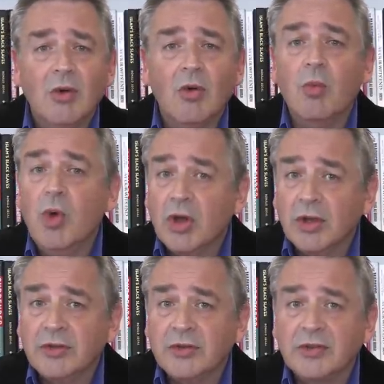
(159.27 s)
or
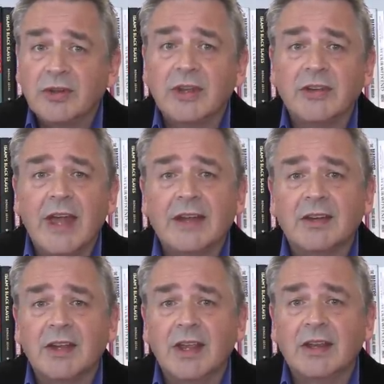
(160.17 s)
worse, is
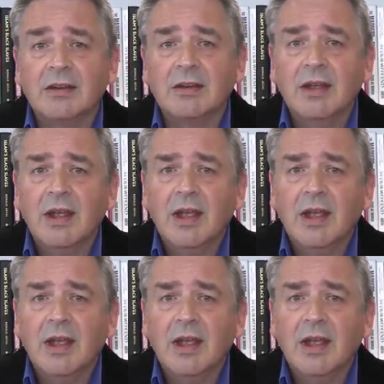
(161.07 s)
acting in